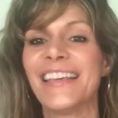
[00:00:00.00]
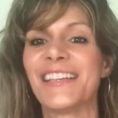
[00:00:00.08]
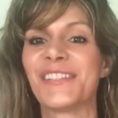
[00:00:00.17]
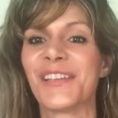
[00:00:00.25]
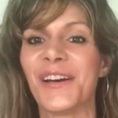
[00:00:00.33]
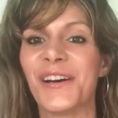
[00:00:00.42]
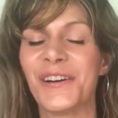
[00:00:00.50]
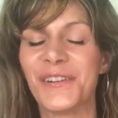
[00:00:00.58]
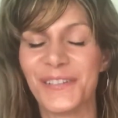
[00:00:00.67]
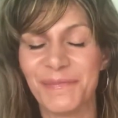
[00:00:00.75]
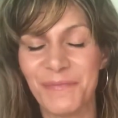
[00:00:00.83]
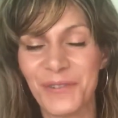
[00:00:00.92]

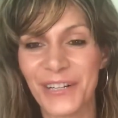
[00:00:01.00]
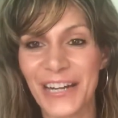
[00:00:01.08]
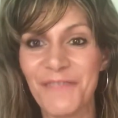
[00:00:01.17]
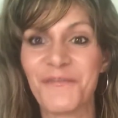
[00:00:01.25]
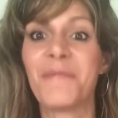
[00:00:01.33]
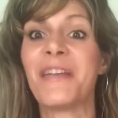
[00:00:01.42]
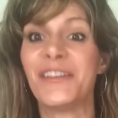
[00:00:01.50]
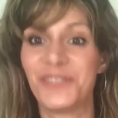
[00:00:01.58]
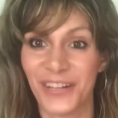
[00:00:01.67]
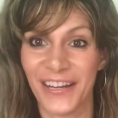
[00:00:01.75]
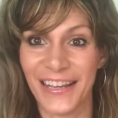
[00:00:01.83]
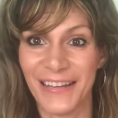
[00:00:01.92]
So more
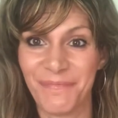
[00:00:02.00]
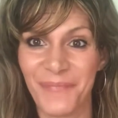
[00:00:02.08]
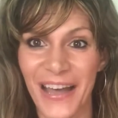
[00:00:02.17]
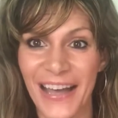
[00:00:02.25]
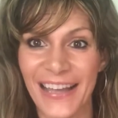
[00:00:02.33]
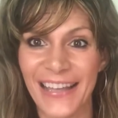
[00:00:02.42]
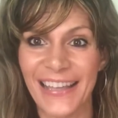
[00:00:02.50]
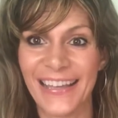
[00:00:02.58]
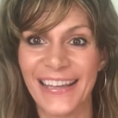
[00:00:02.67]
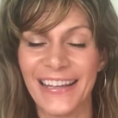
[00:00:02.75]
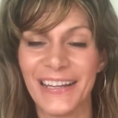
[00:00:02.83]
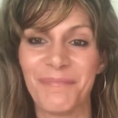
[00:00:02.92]
information in
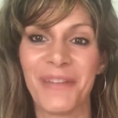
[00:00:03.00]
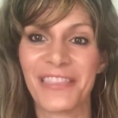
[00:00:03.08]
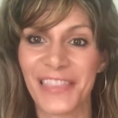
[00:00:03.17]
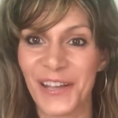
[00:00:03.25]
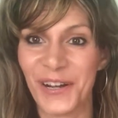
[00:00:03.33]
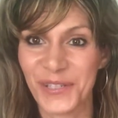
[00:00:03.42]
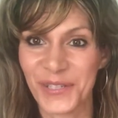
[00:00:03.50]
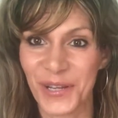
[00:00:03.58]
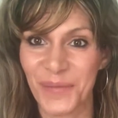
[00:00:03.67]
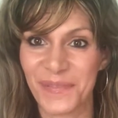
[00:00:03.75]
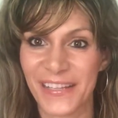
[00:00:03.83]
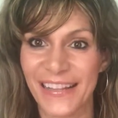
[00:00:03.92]
my monthly
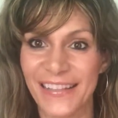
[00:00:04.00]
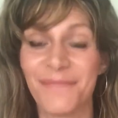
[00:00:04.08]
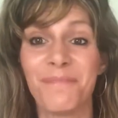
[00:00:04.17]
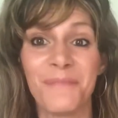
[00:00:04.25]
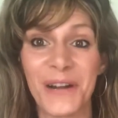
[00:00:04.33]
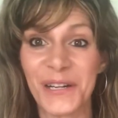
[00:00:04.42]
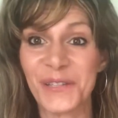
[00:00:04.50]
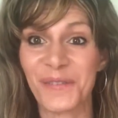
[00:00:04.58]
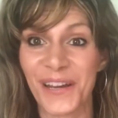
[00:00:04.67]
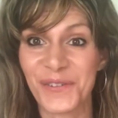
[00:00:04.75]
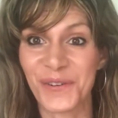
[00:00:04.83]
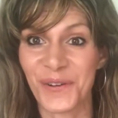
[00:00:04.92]
horoscopes on Mars
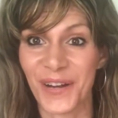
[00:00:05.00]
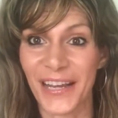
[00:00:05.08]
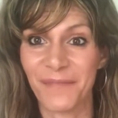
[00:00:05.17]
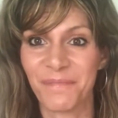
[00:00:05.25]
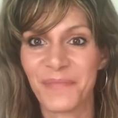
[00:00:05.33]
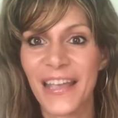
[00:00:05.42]
retrograde.